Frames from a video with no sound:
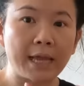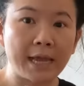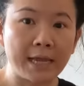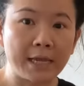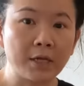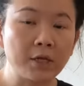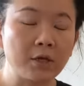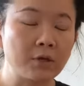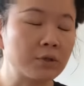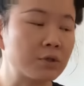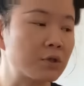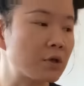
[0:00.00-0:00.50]

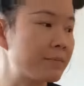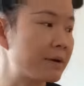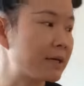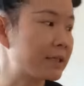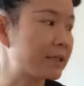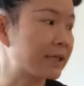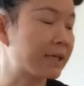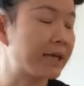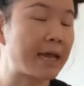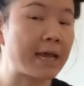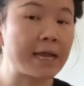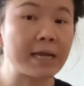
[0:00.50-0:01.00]
thank you so
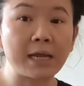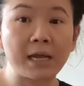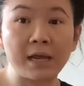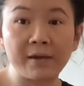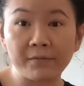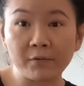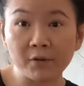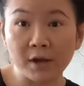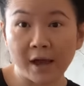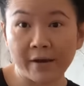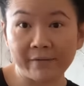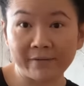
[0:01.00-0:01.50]
much again.
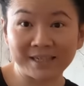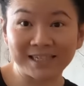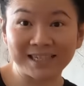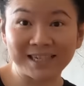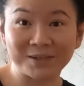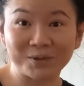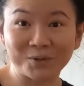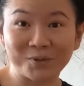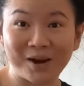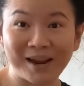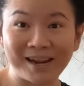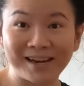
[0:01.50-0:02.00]
If you haven't
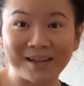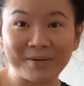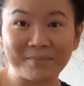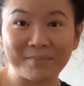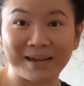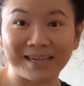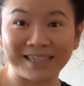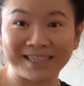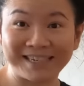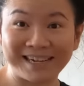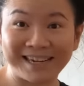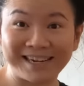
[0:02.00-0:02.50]
subscribed to
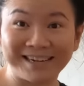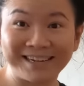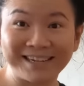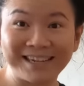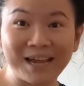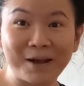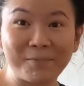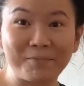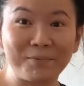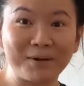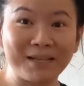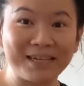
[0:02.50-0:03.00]
my channel
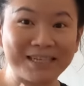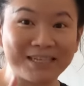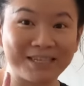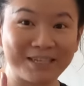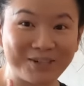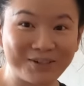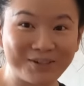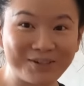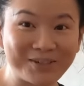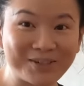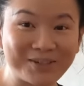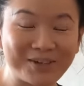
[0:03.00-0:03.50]
yet, please
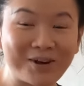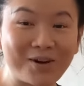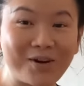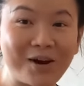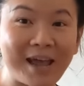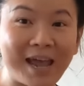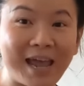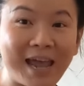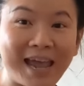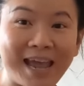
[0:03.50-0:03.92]
do so.